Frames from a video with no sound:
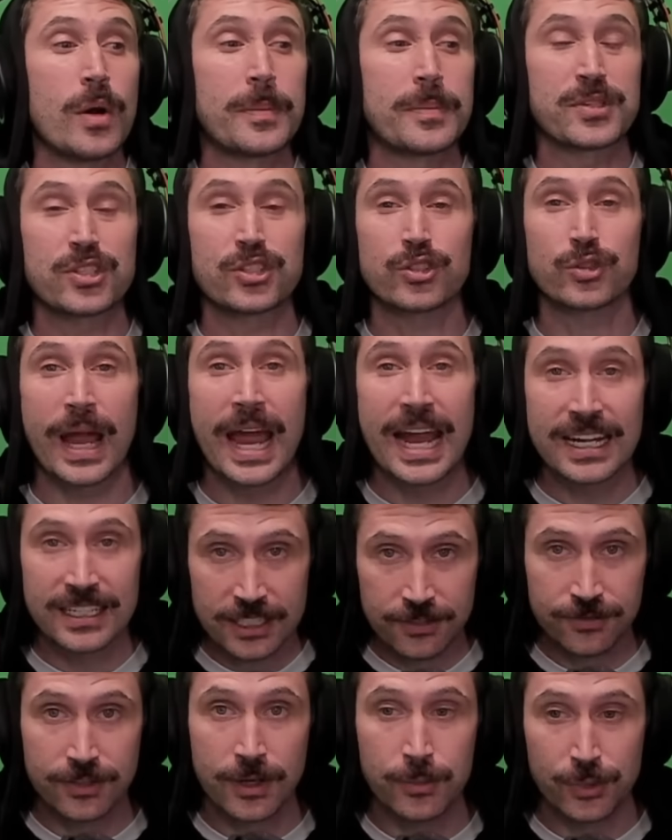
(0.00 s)

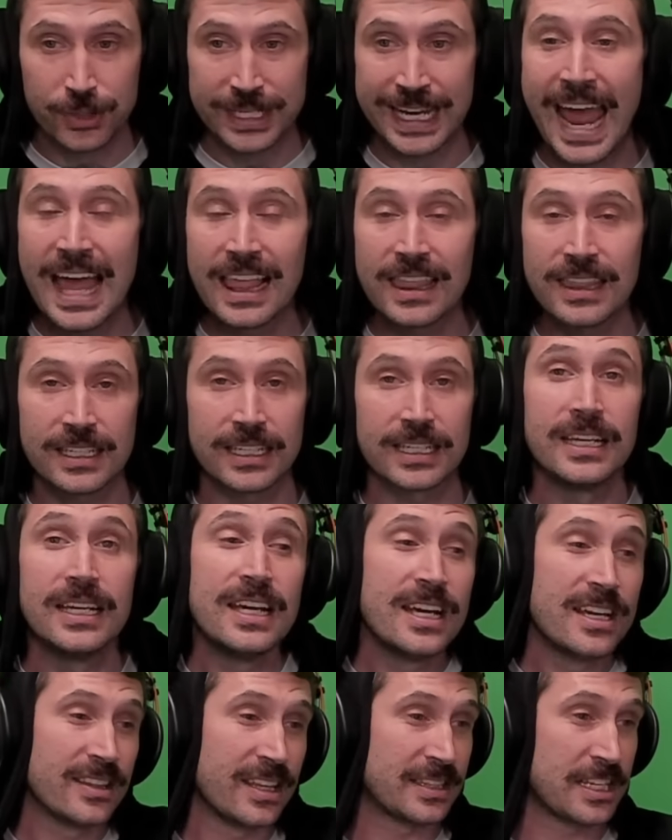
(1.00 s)
abstracted from reality
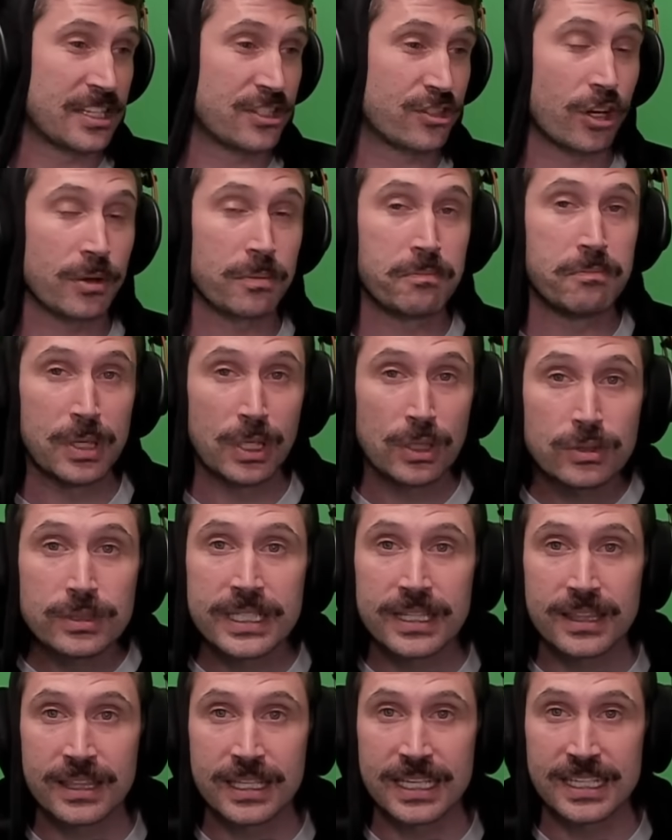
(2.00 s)
that they start
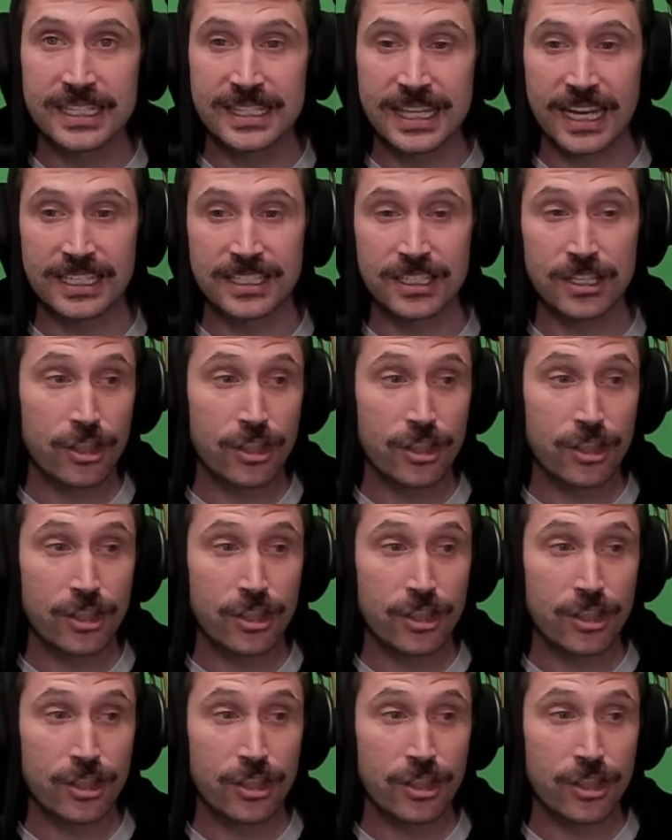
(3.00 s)
building things that,